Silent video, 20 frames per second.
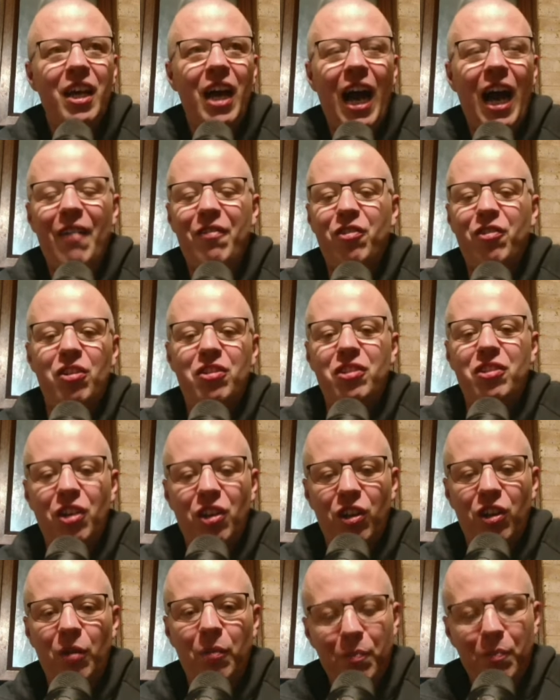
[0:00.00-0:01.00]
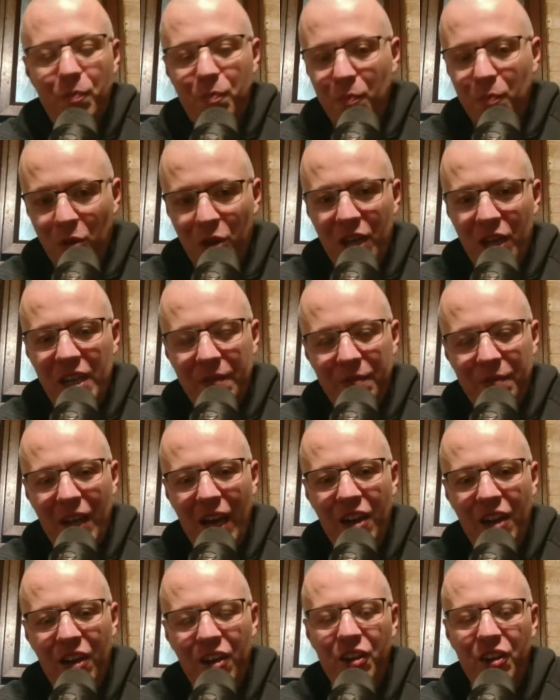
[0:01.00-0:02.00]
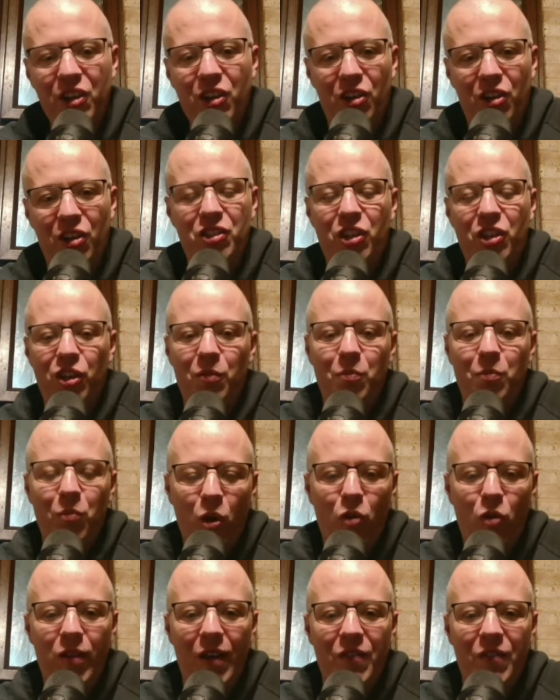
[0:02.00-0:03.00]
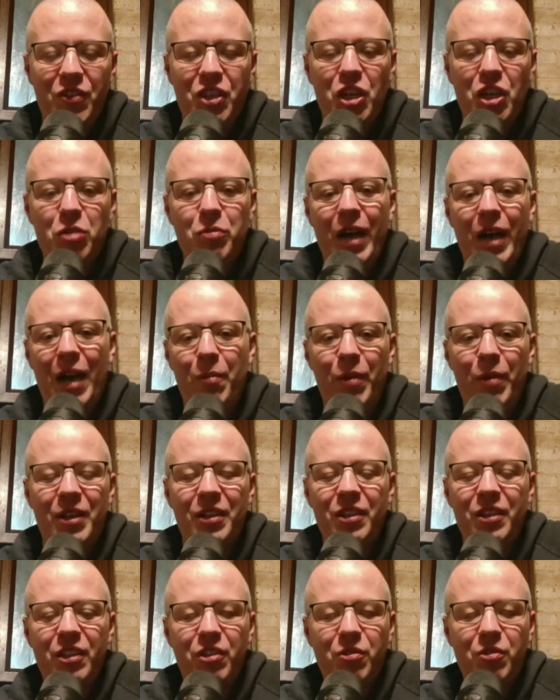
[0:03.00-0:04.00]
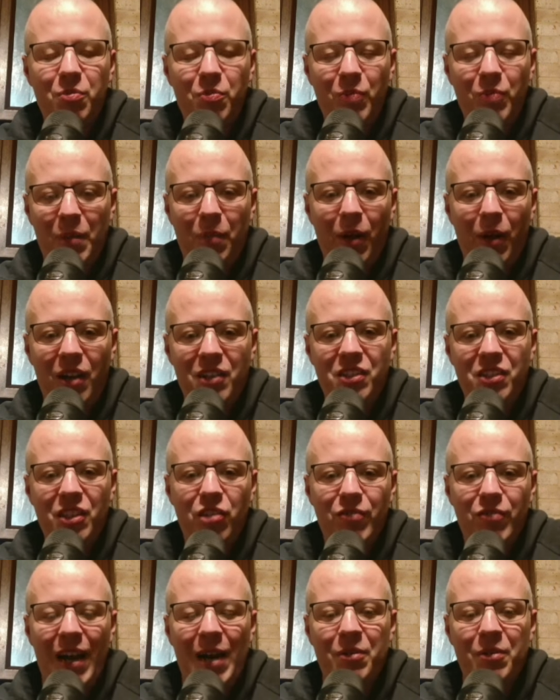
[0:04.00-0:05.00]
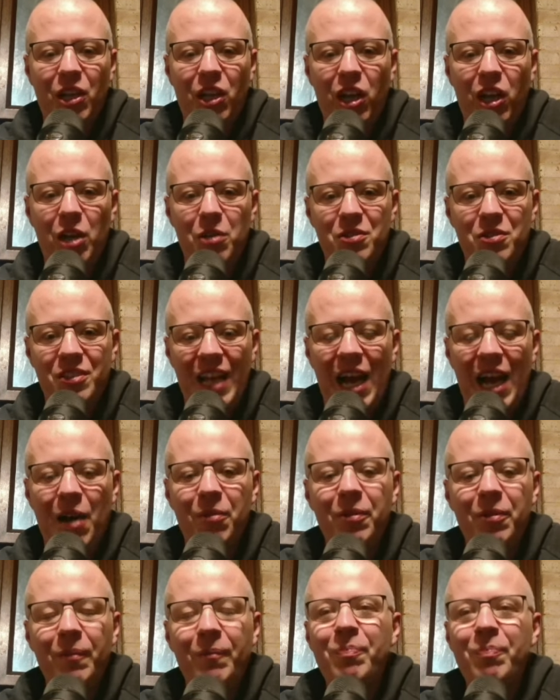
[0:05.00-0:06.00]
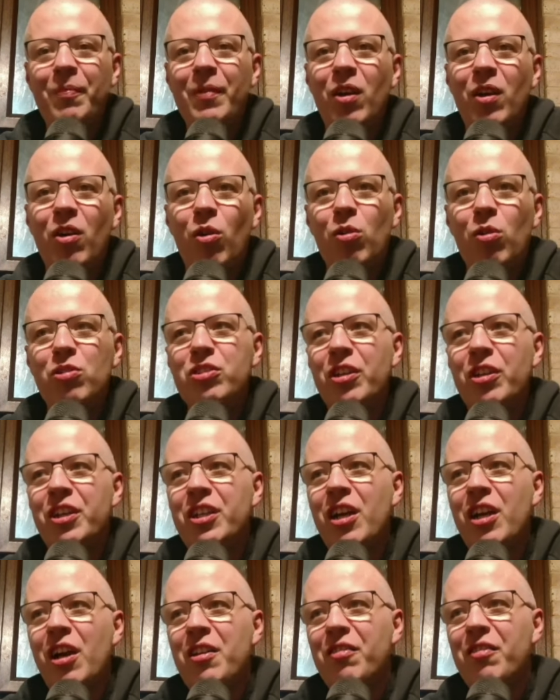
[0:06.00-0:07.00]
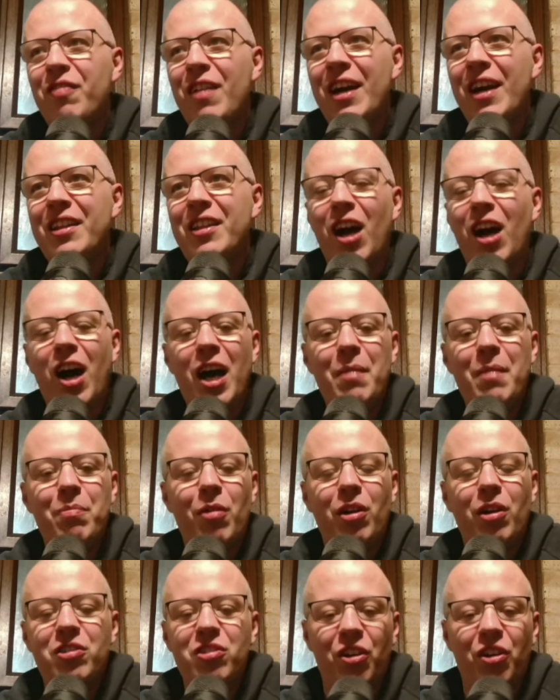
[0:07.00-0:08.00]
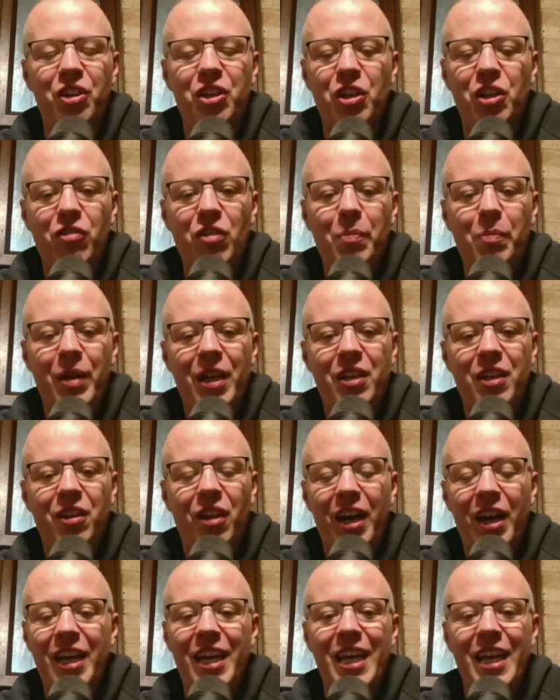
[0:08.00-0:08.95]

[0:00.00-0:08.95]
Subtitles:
Have cost the club money and are going to cost the club more revenue when parts of the ground are closed down. Also, you know, the fact that Ibrox on a European night